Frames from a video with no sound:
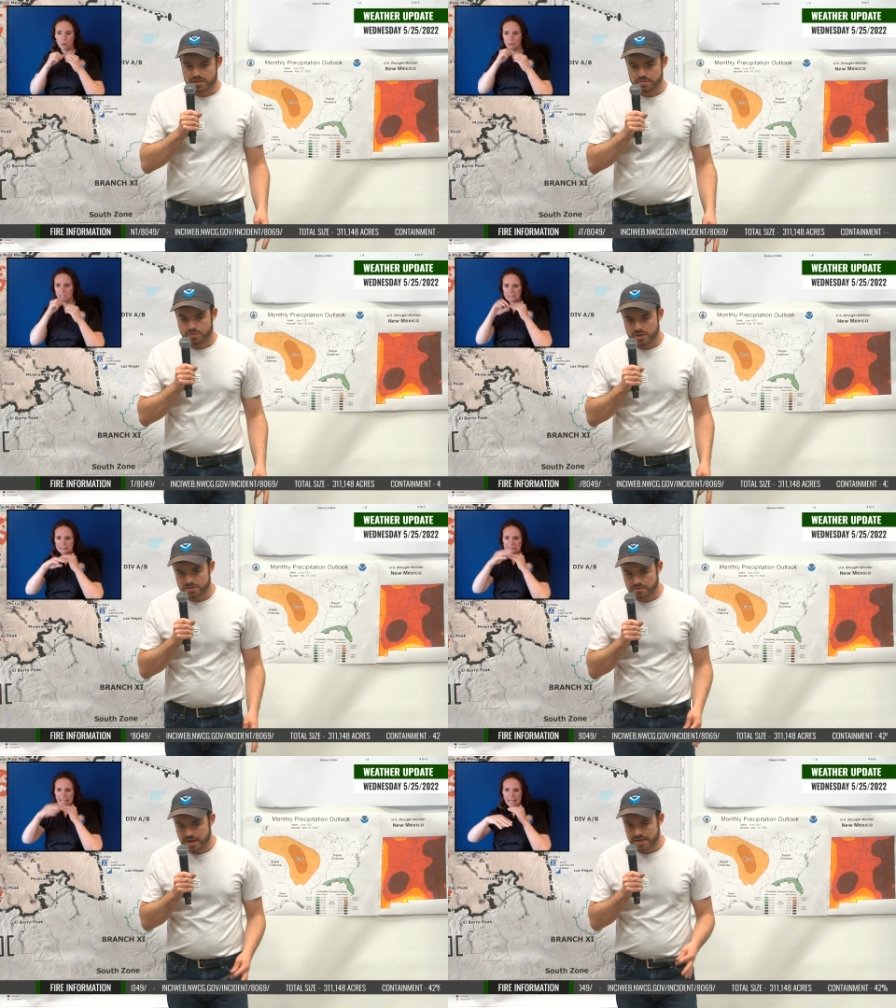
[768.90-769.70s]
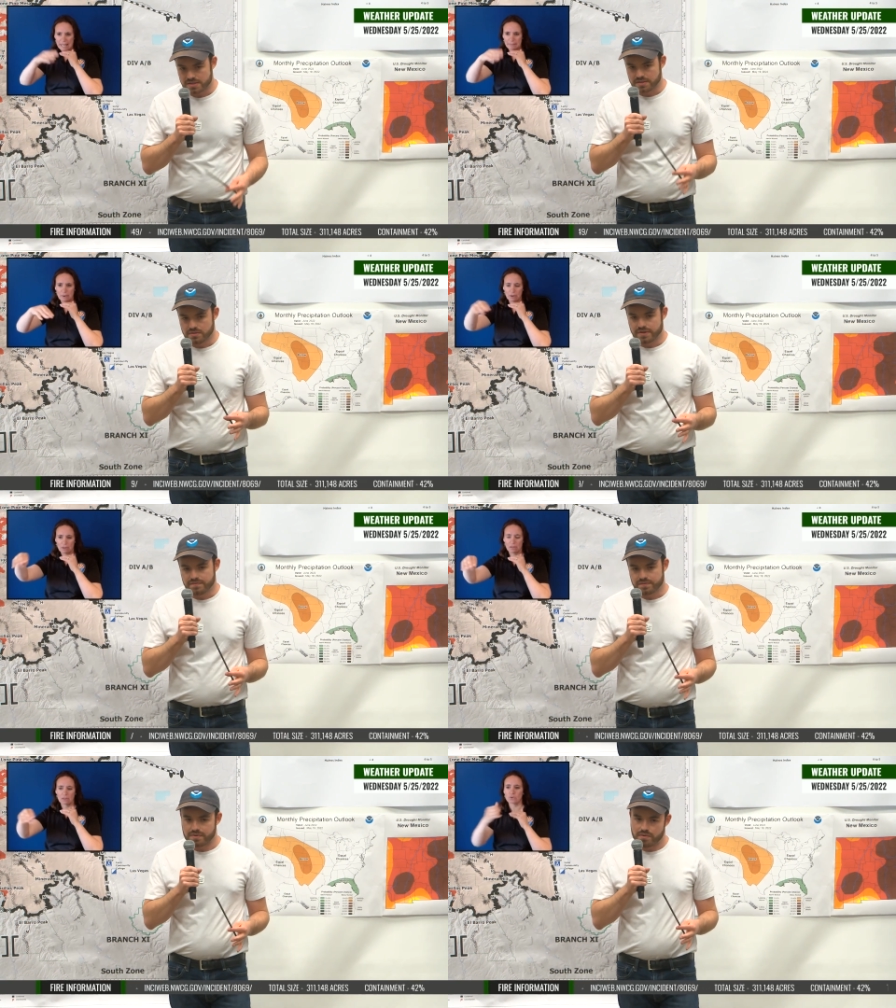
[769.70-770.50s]
to want to rise a little bit
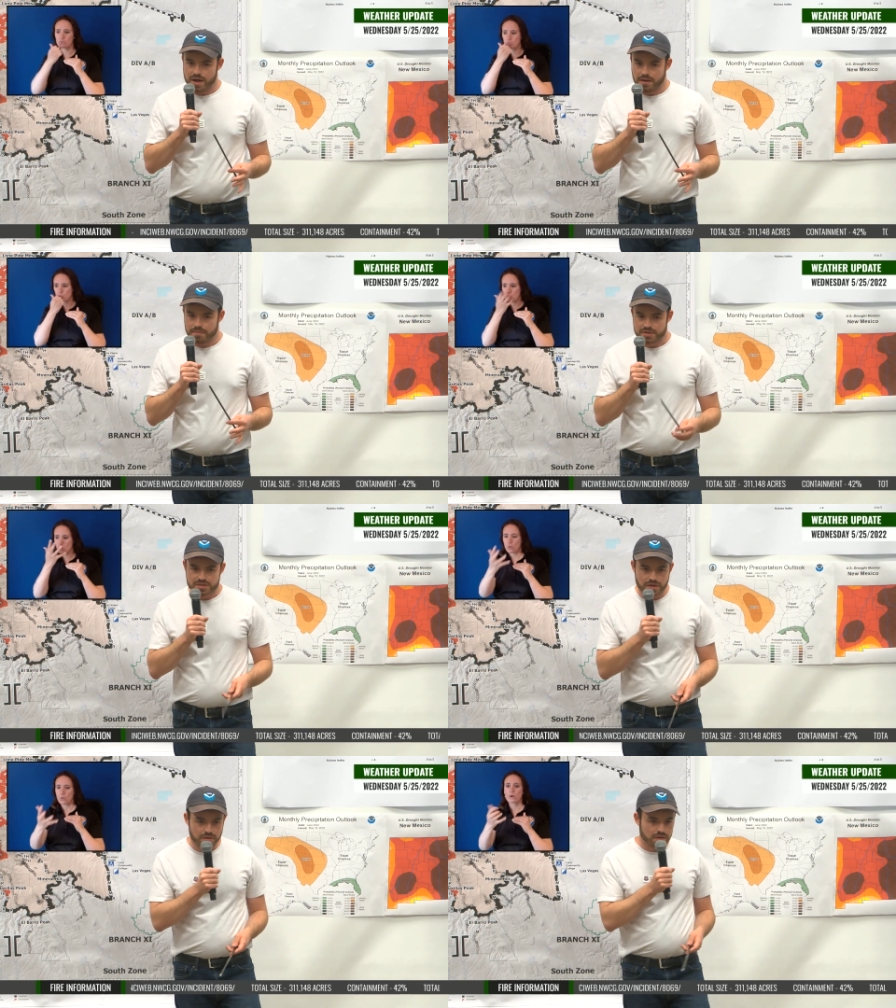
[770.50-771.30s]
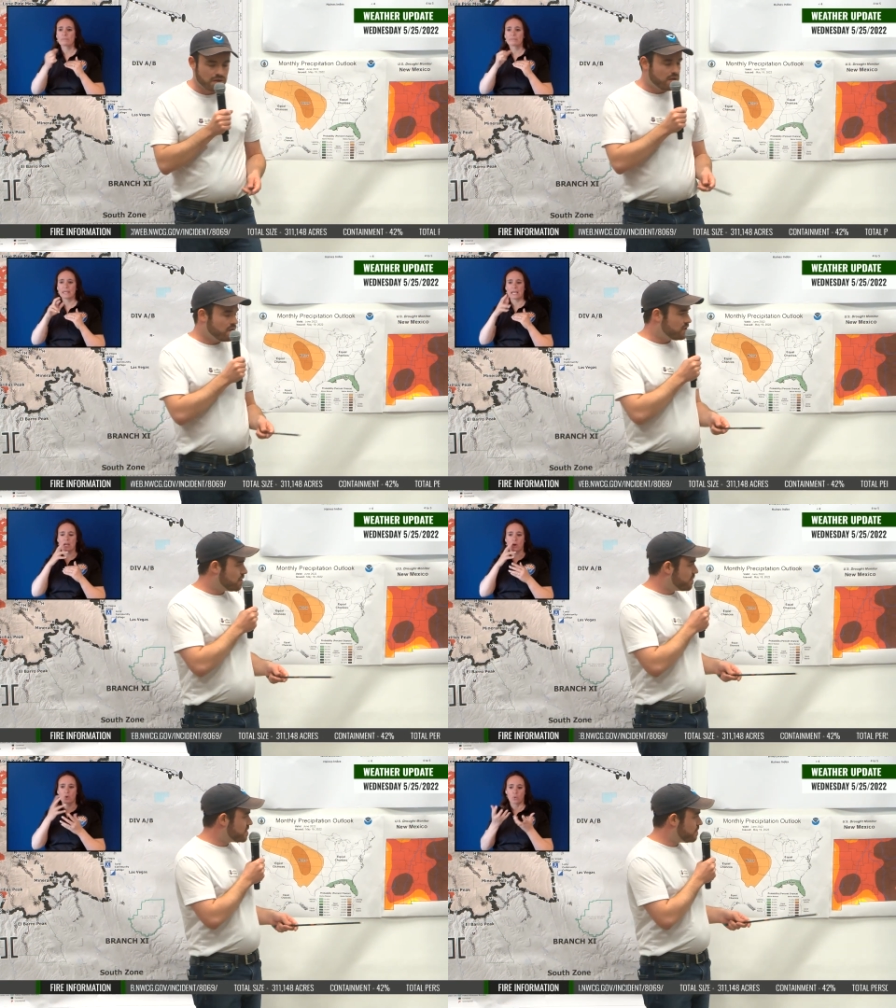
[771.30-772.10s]
further up. So
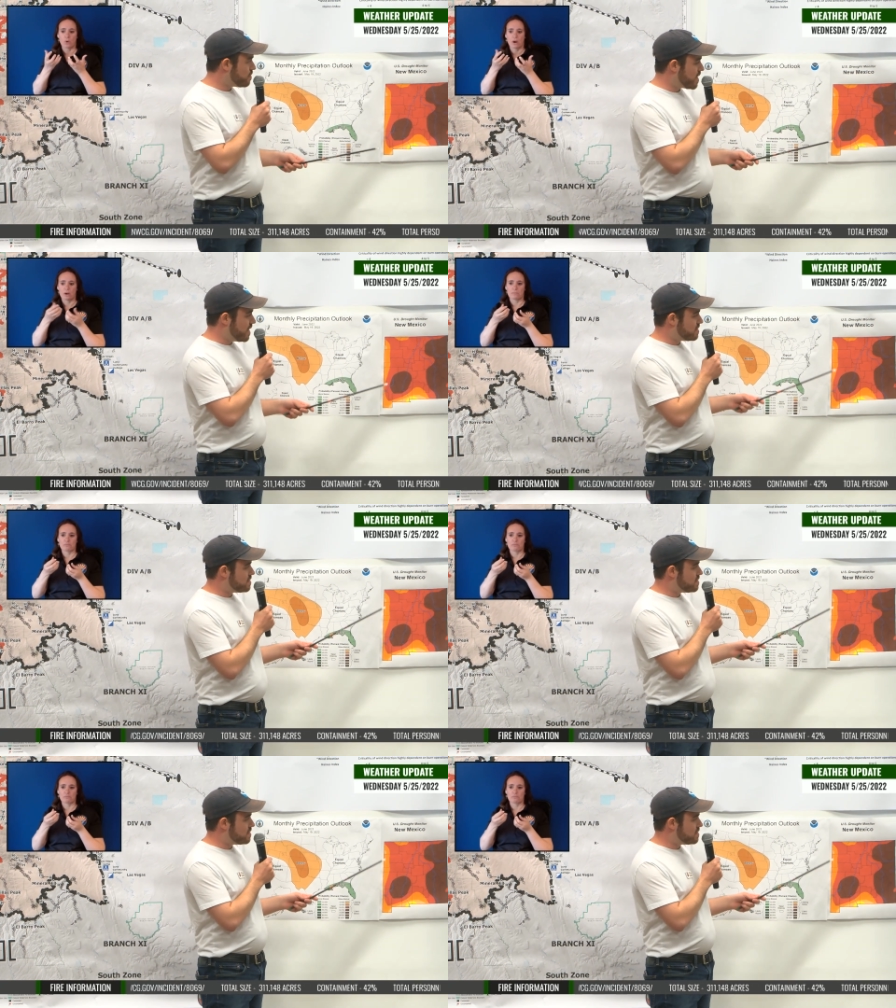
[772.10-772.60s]
don't be surprised to